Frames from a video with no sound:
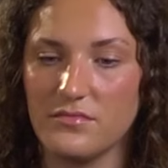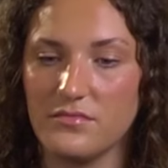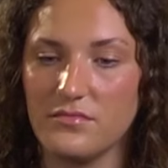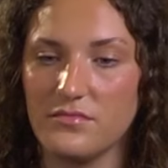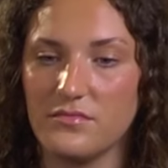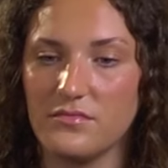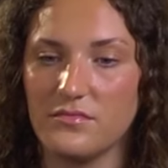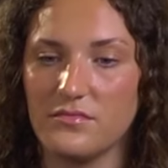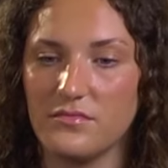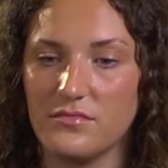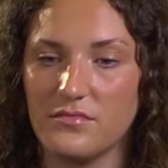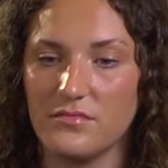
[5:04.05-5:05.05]

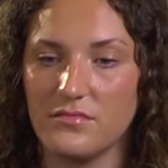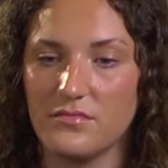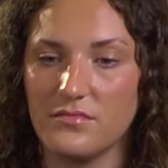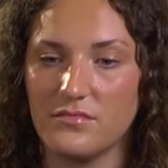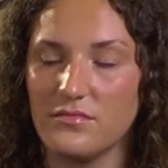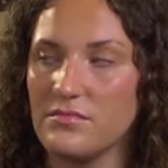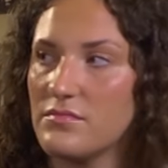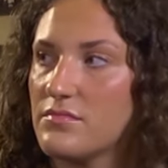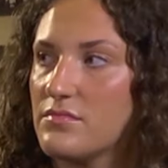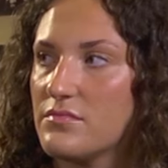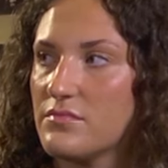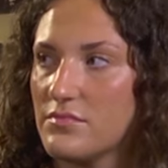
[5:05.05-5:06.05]

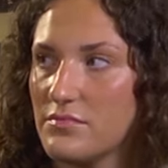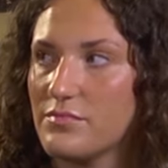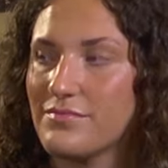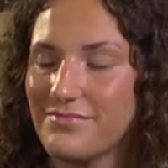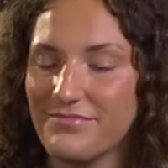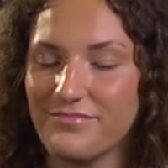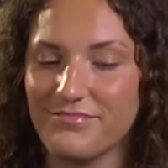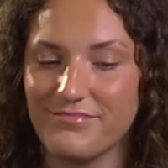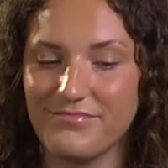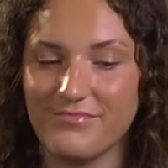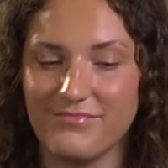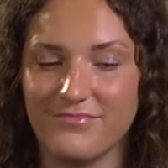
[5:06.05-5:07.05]

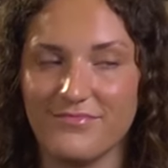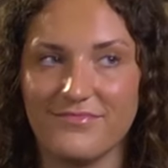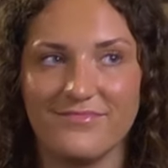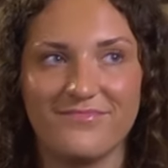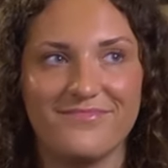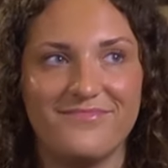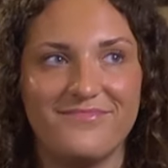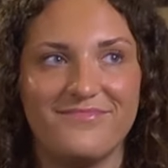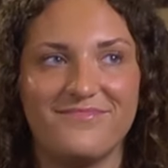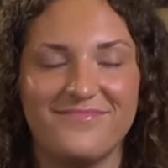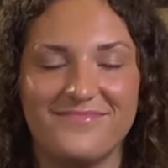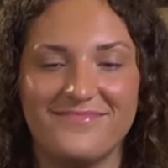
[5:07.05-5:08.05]

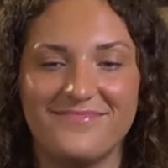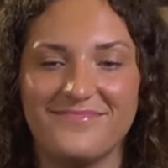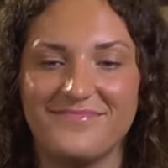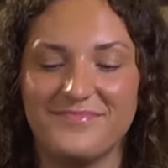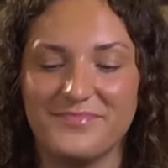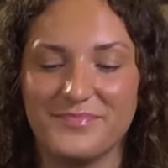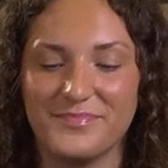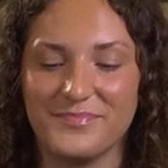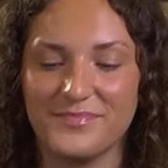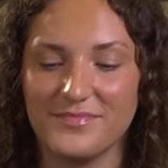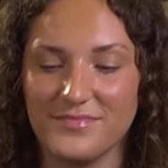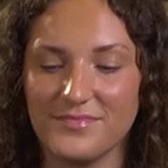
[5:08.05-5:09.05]

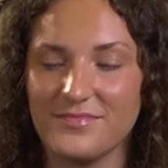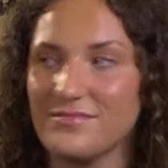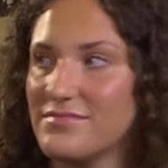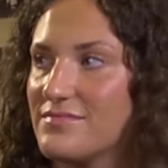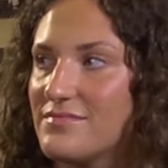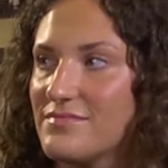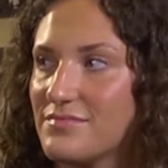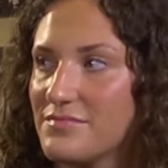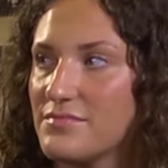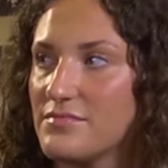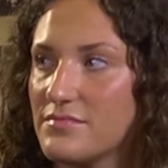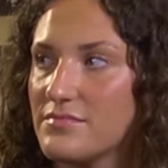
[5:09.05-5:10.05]

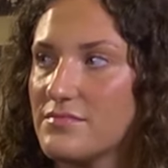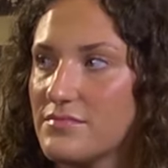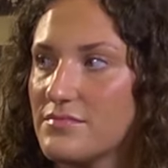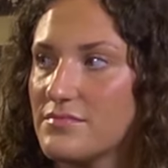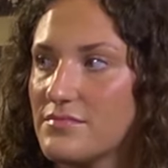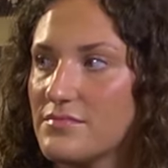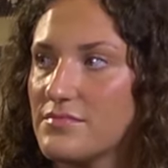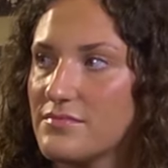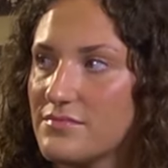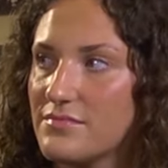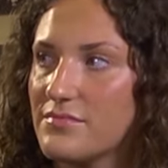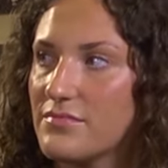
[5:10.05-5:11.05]

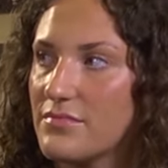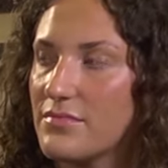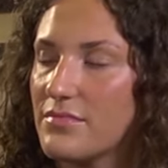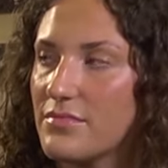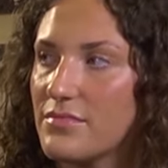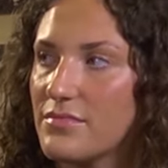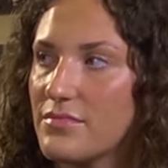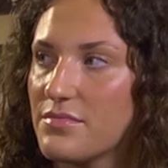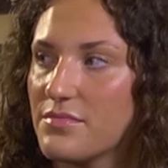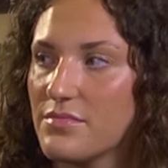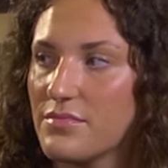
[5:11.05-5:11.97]
No words are spoken by the person on screen.